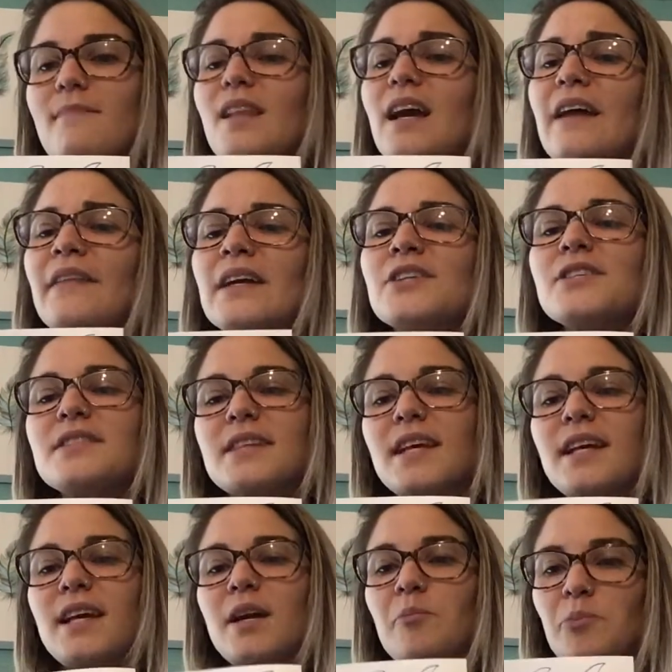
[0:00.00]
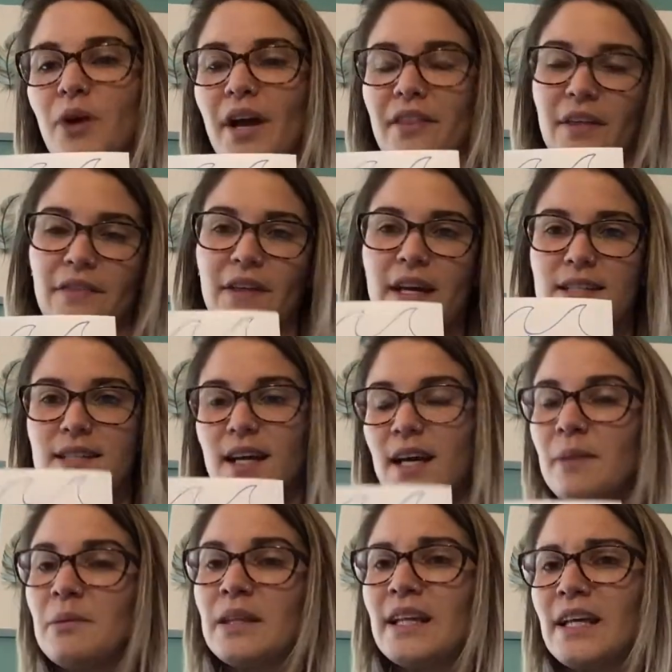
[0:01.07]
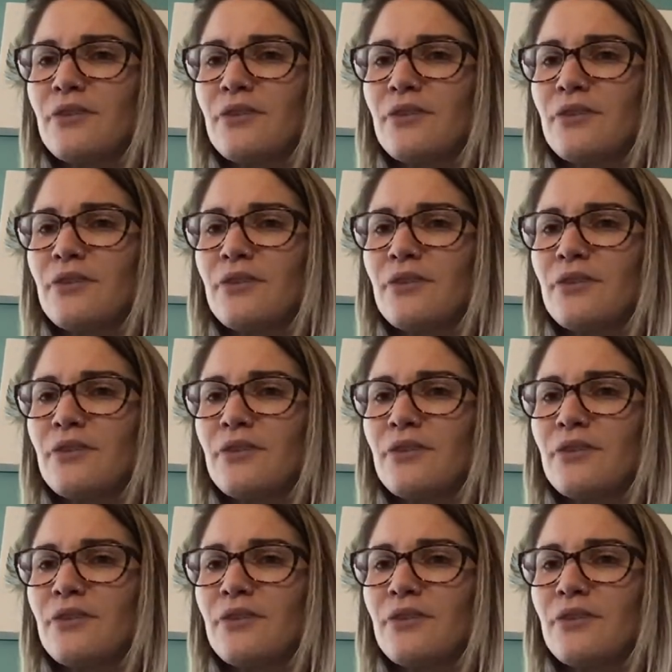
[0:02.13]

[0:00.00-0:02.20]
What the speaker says: and then just taking a breath at that time and like